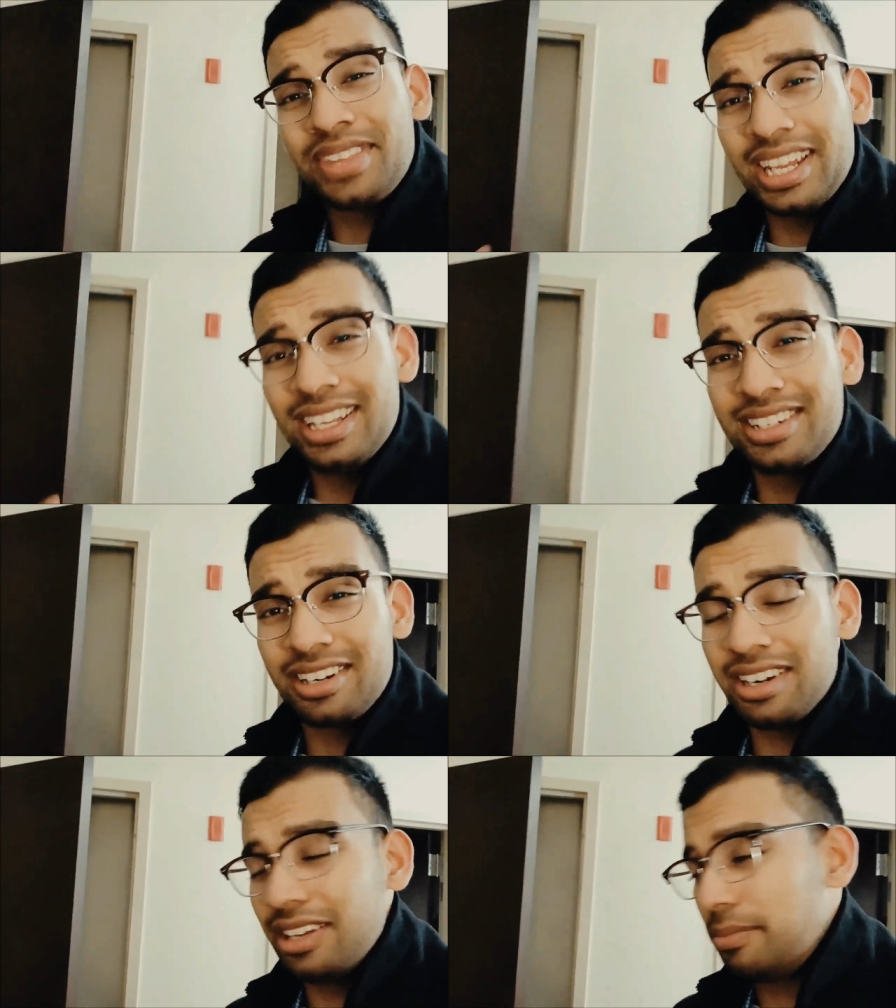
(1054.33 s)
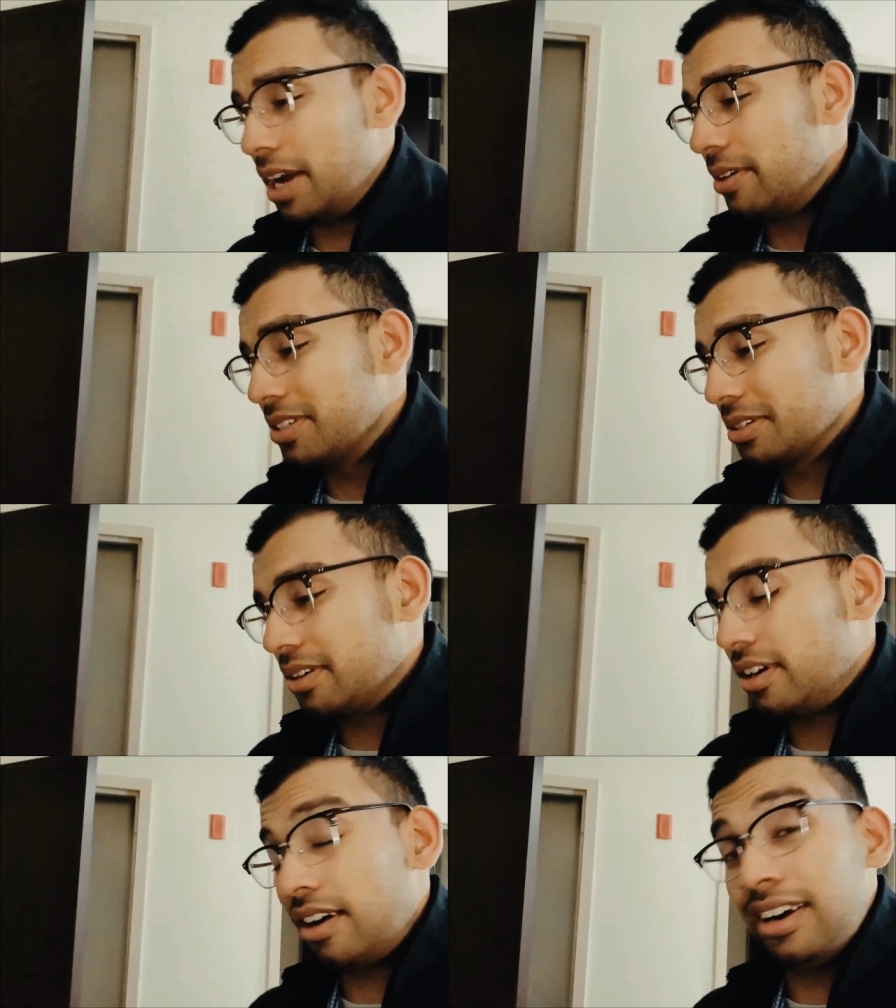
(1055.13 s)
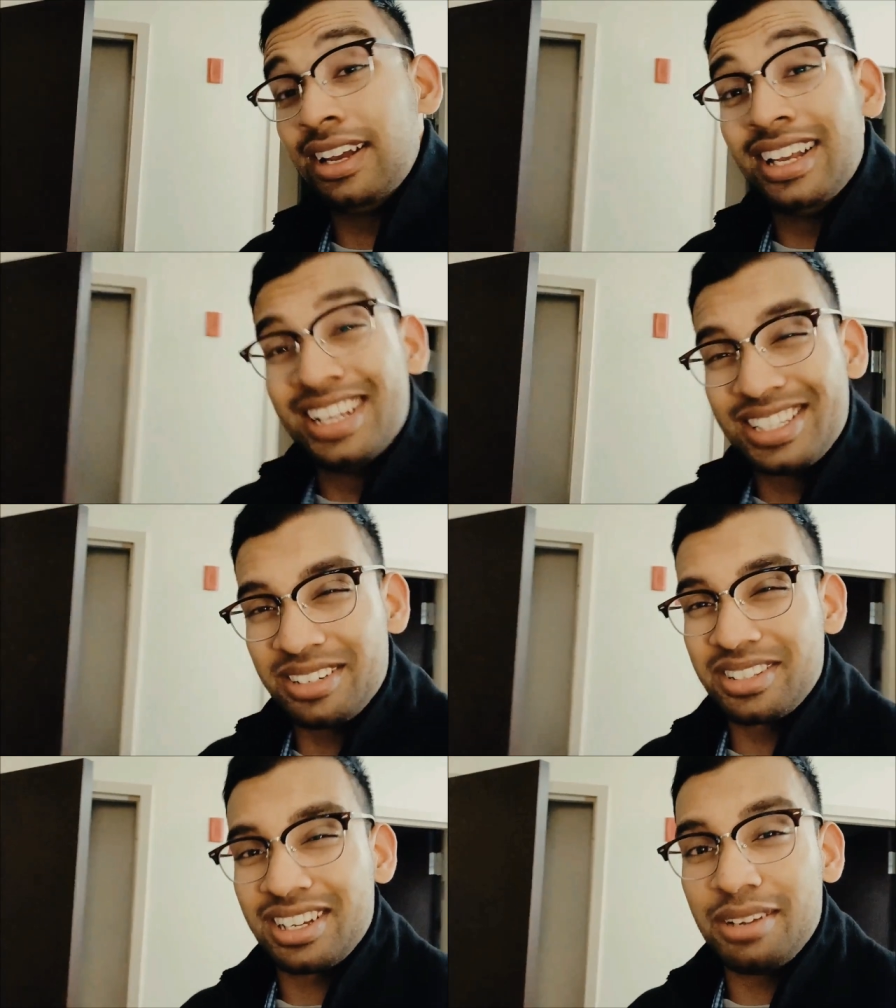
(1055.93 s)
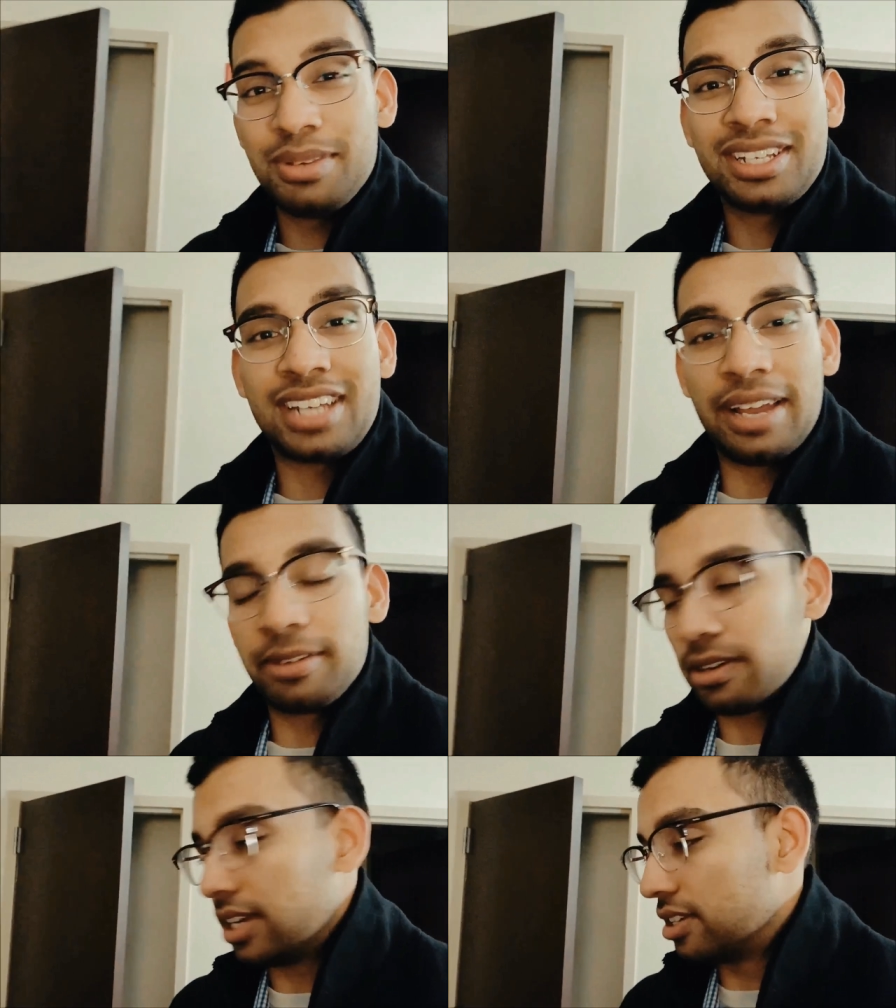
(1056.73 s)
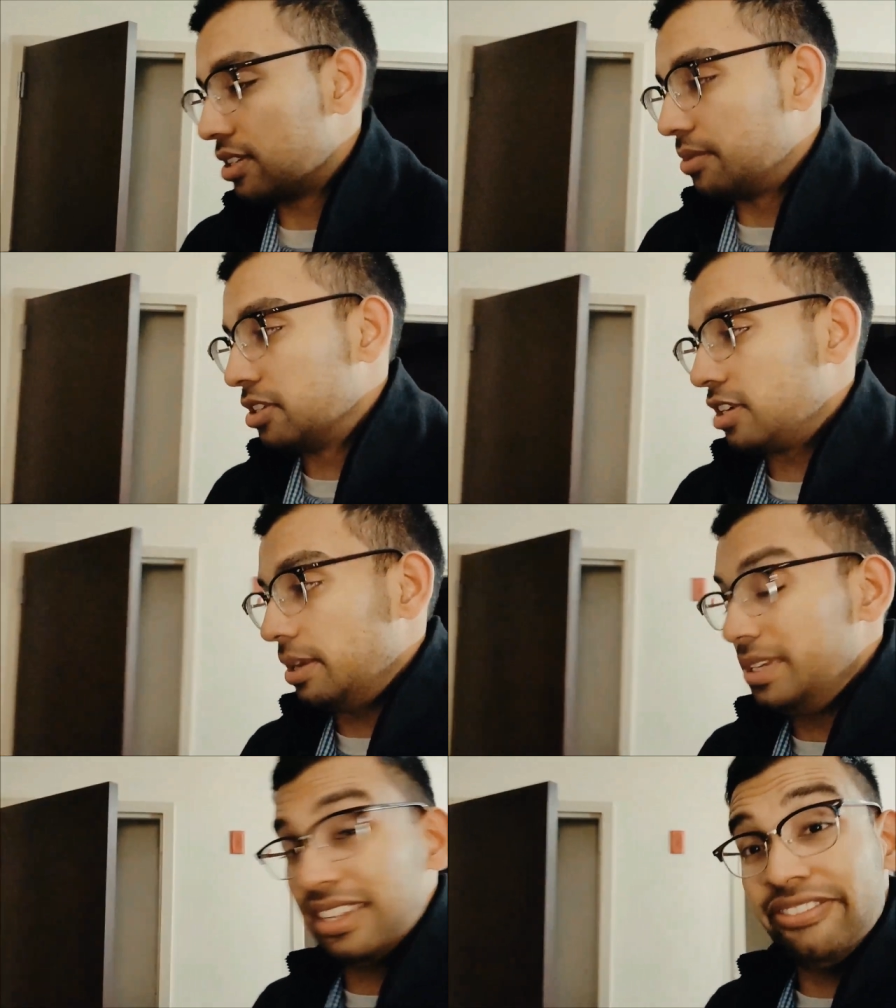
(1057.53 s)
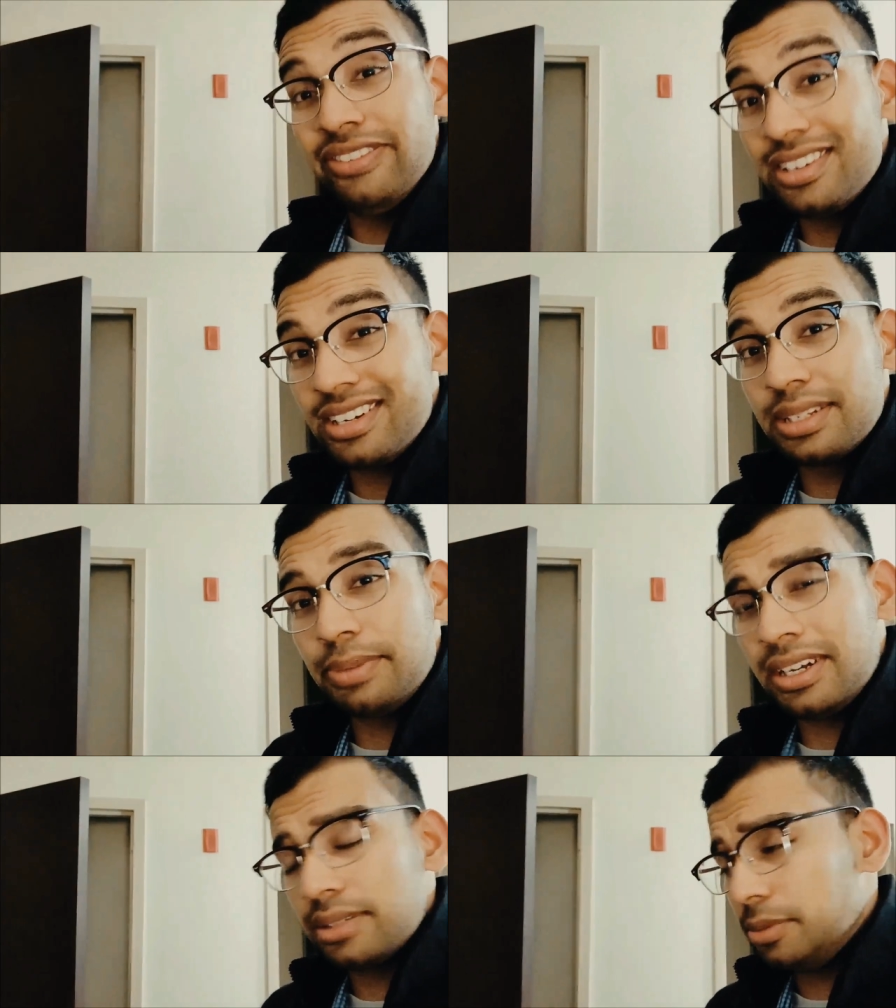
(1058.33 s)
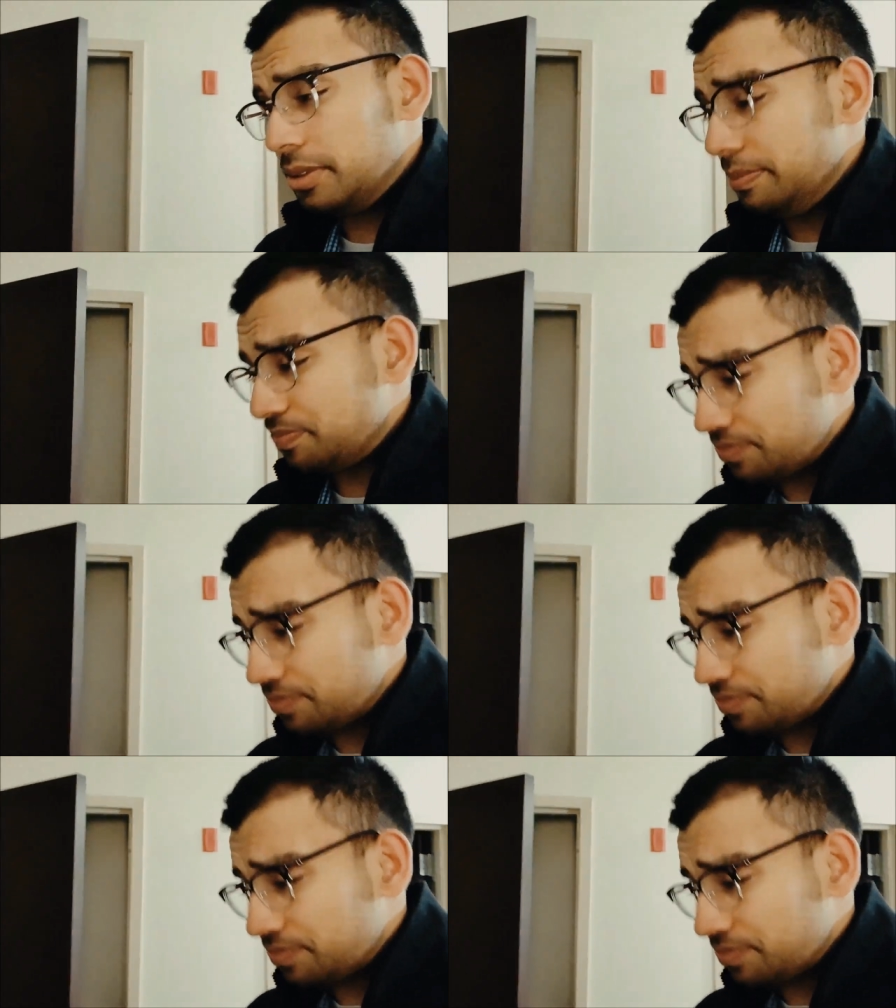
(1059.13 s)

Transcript: I need to turn in my rental car, so it's gonna be a time crunch. So I'm just trying to be as efficient as possible.